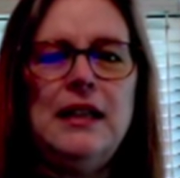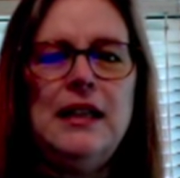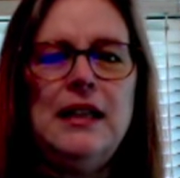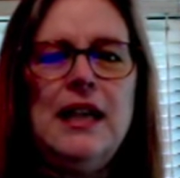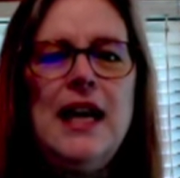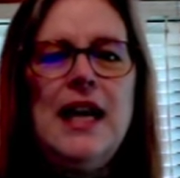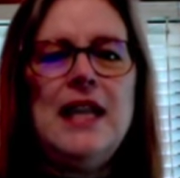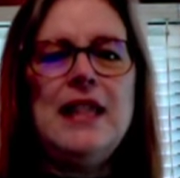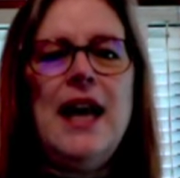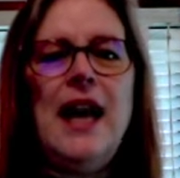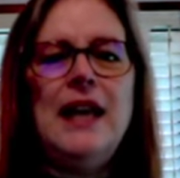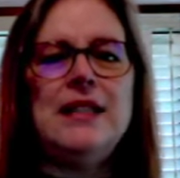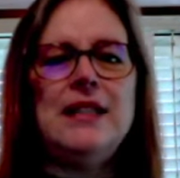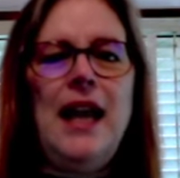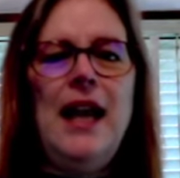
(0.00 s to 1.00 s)
In
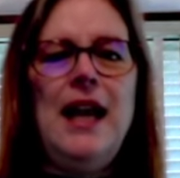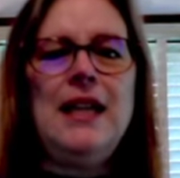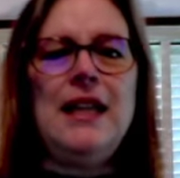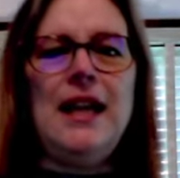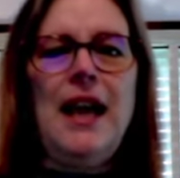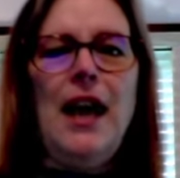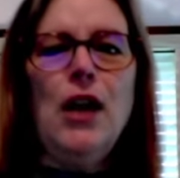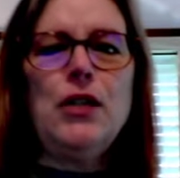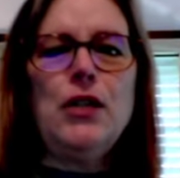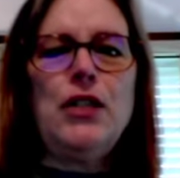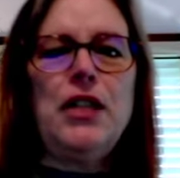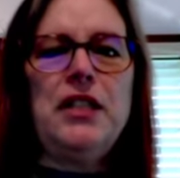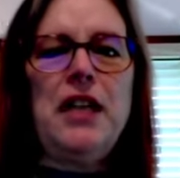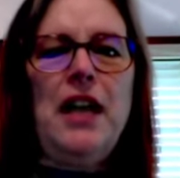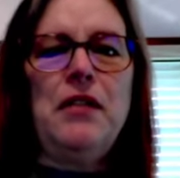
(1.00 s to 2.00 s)
that day, the heir to
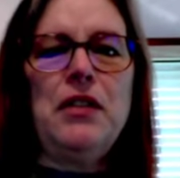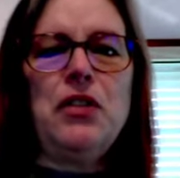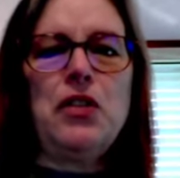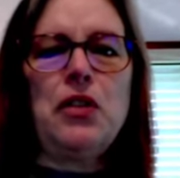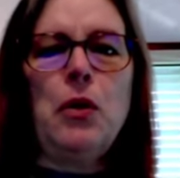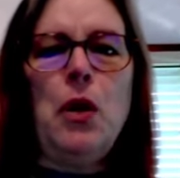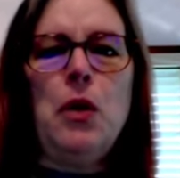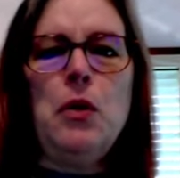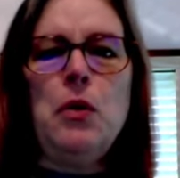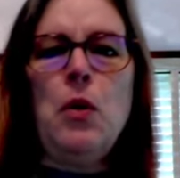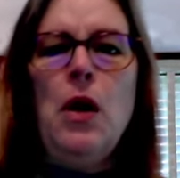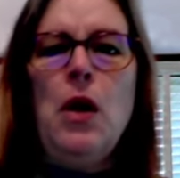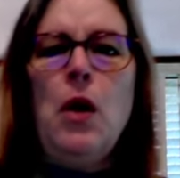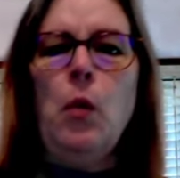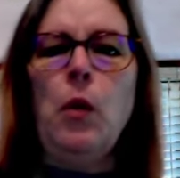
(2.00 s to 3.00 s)
David's throne
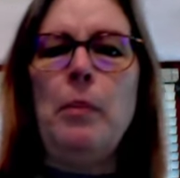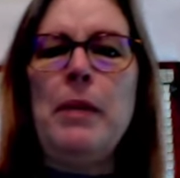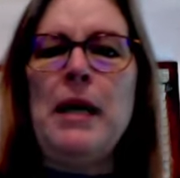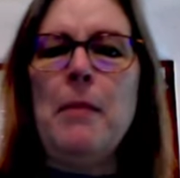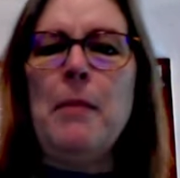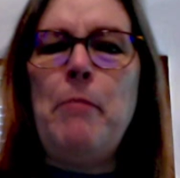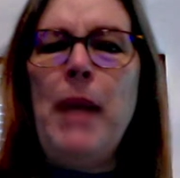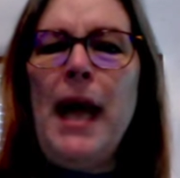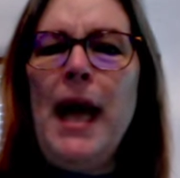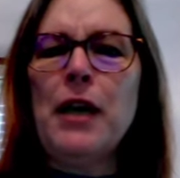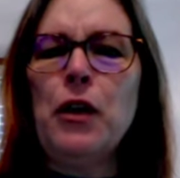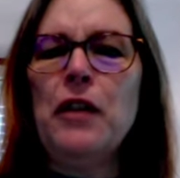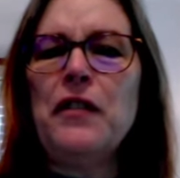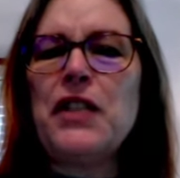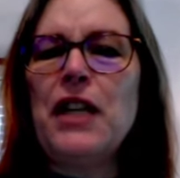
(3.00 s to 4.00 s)
will be a banner
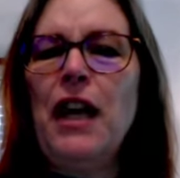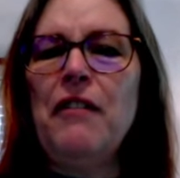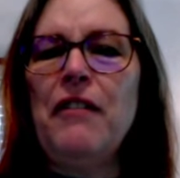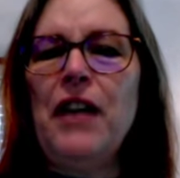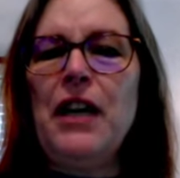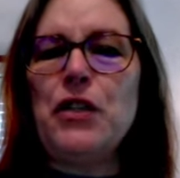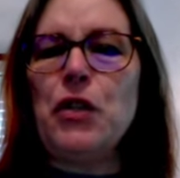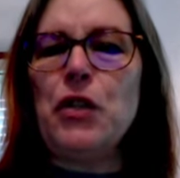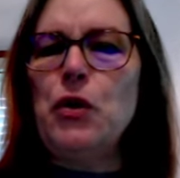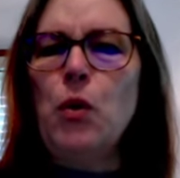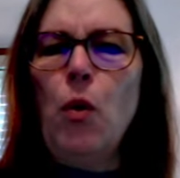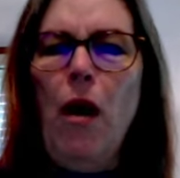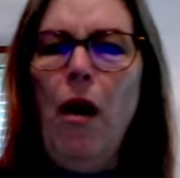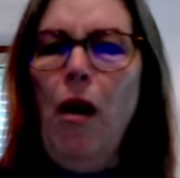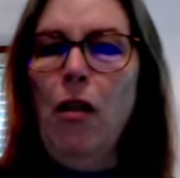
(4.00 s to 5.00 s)
of salvation to
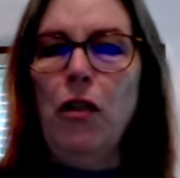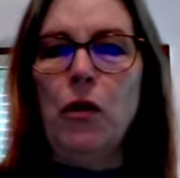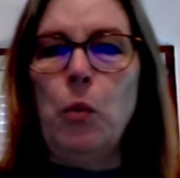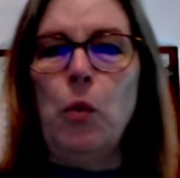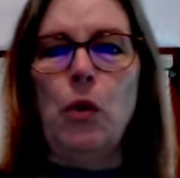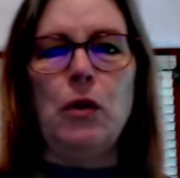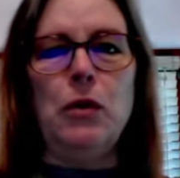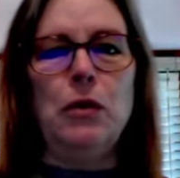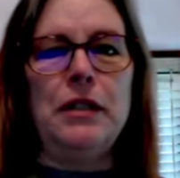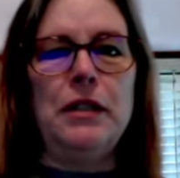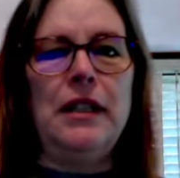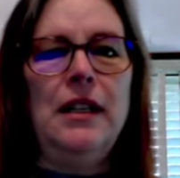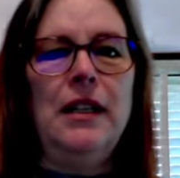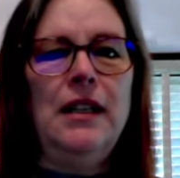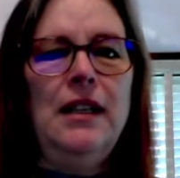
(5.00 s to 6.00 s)
all the world.
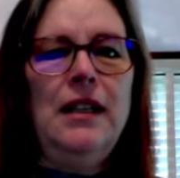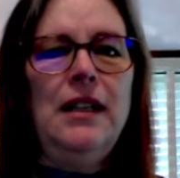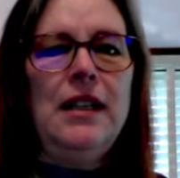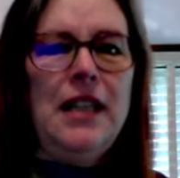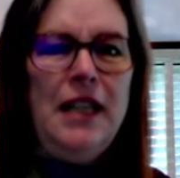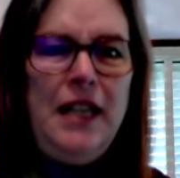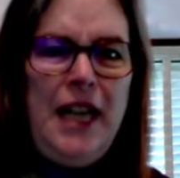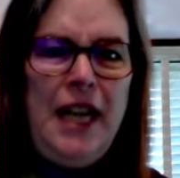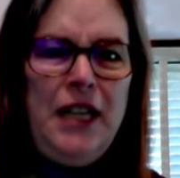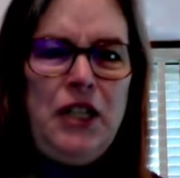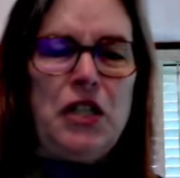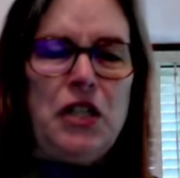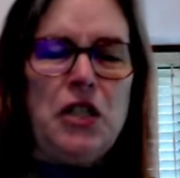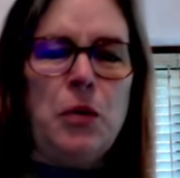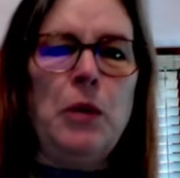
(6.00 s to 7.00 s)
The
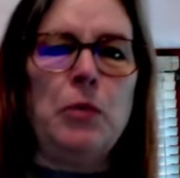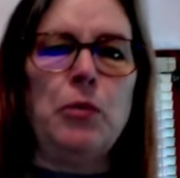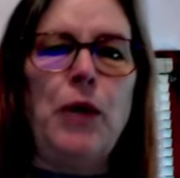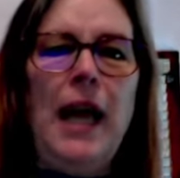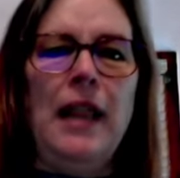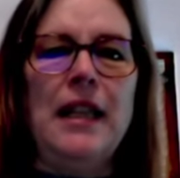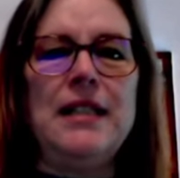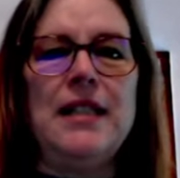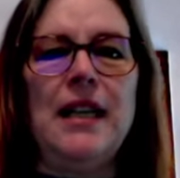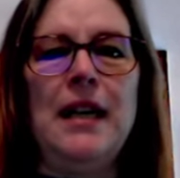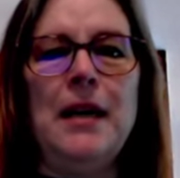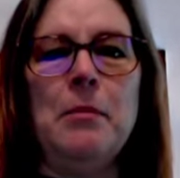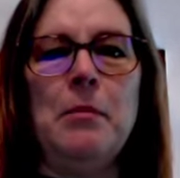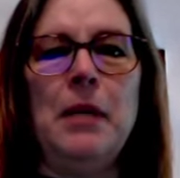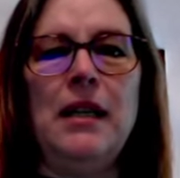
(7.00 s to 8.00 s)
nations will rally to
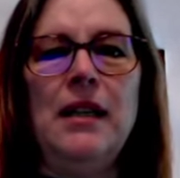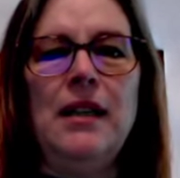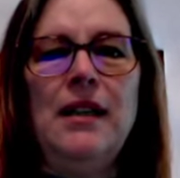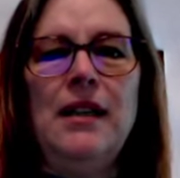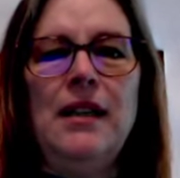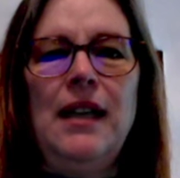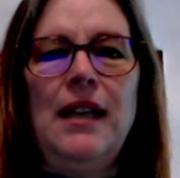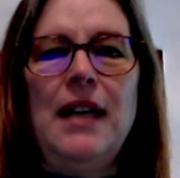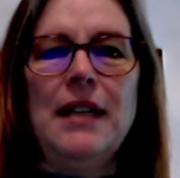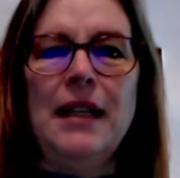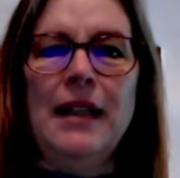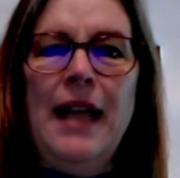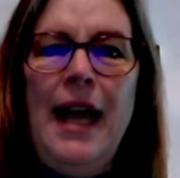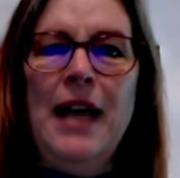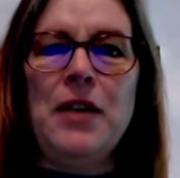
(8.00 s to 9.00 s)
him, and the
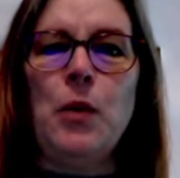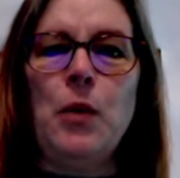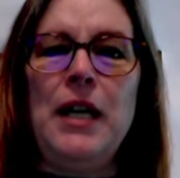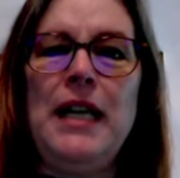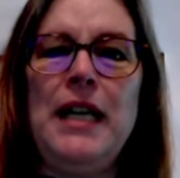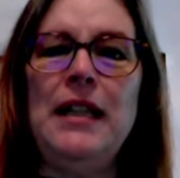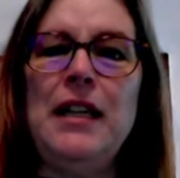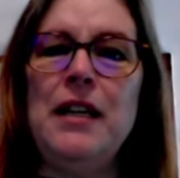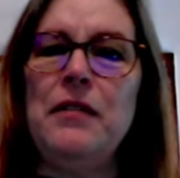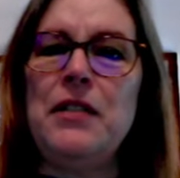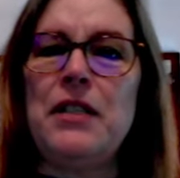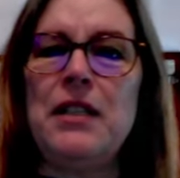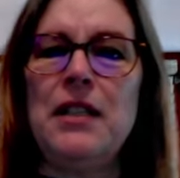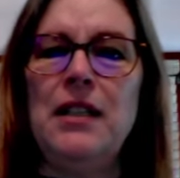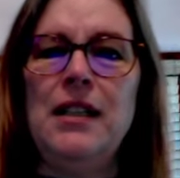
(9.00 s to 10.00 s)
land where he
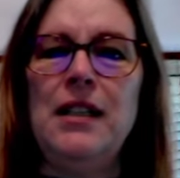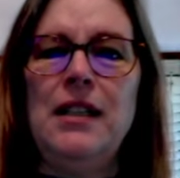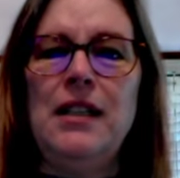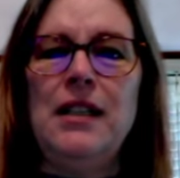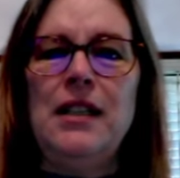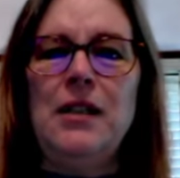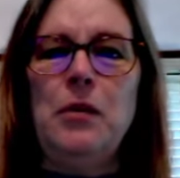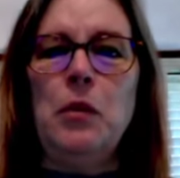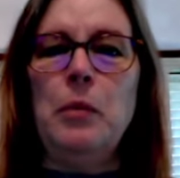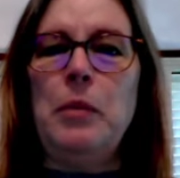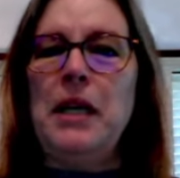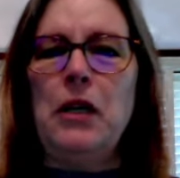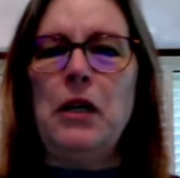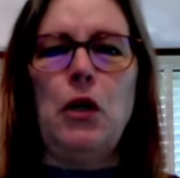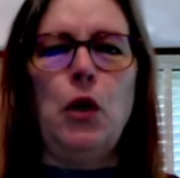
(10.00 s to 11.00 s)
lives will be a
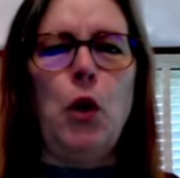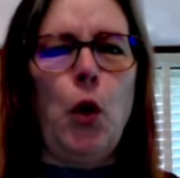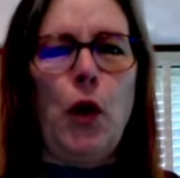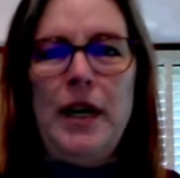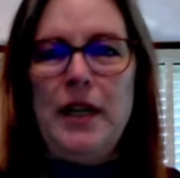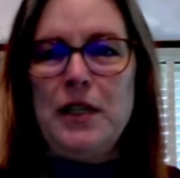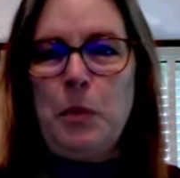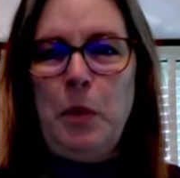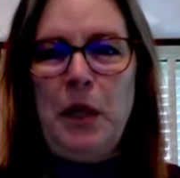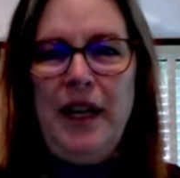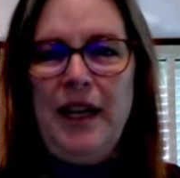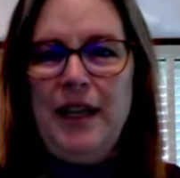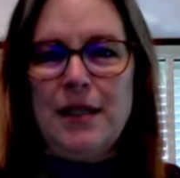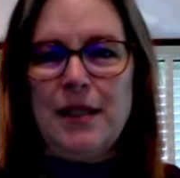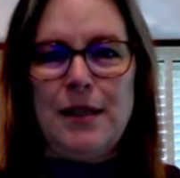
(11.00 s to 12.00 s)
glorious
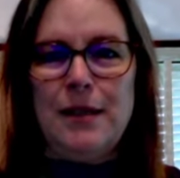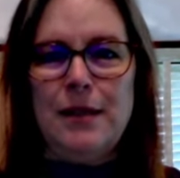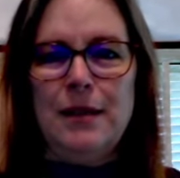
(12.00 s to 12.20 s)
place.